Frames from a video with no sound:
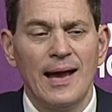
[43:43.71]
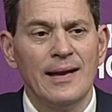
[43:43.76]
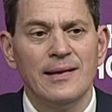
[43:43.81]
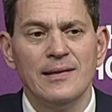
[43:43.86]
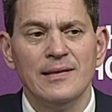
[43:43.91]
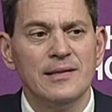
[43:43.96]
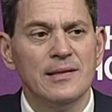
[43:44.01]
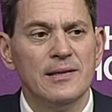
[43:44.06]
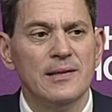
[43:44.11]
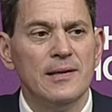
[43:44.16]

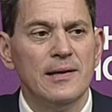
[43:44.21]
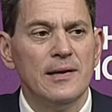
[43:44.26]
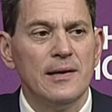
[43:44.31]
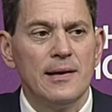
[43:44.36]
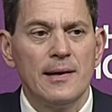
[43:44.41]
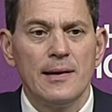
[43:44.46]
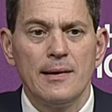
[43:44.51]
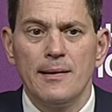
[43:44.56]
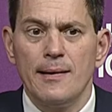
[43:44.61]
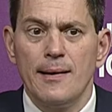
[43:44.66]
And
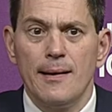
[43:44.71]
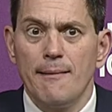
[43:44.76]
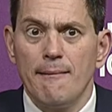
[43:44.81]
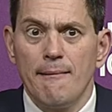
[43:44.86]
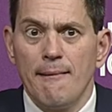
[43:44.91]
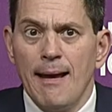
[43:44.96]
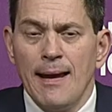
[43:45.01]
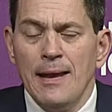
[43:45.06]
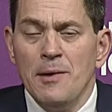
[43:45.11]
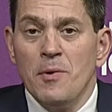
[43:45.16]
uh,
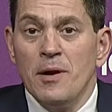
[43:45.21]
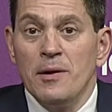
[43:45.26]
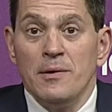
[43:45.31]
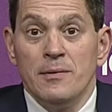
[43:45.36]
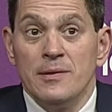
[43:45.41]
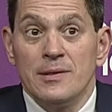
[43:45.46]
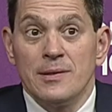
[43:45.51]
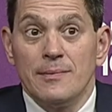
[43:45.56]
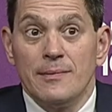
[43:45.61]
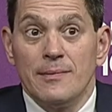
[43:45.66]
anyone
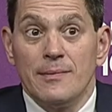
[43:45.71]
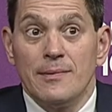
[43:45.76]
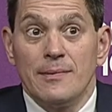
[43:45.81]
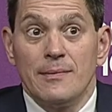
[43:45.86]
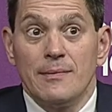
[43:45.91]
who's a,